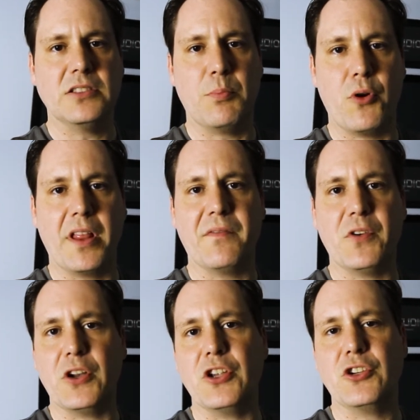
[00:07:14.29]
supporting
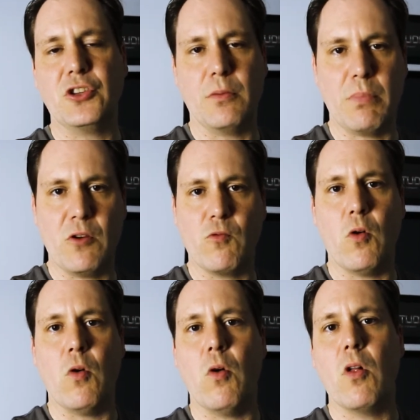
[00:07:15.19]
footage, the
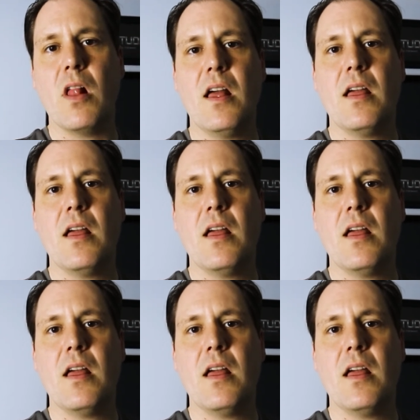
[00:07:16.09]
B-roll,